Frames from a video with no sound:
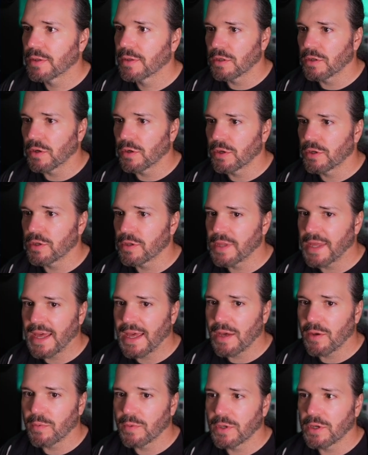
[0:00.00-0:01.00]
In order to do
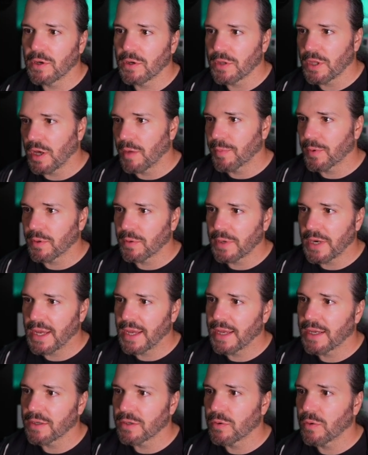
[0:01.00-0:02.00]
that, we go in the upper
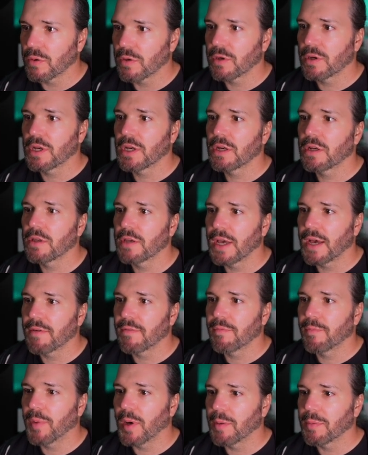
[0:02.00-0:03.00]
right-hand corner here, you
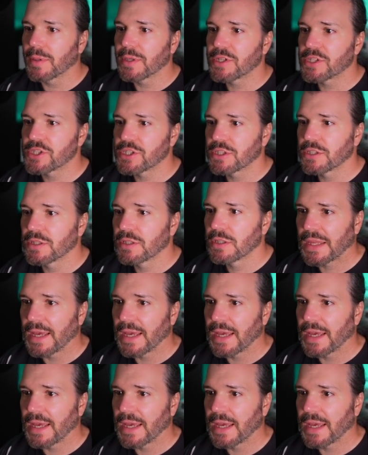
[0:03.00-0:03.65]
have publish.